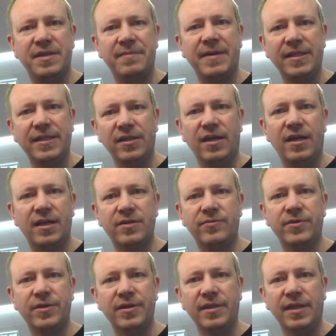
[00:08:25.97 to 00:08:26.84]
in my
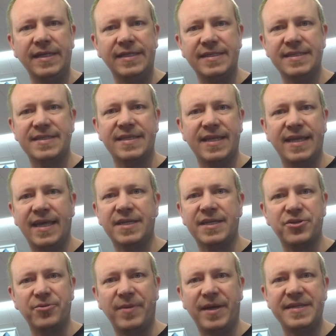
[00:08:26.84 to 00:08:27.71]
log where it like
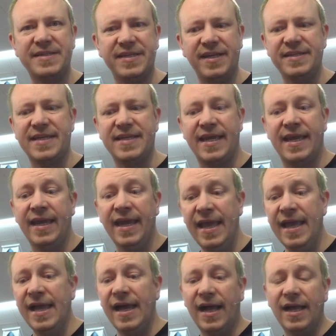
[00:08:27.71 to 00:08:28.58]
disconnects or my sites hang,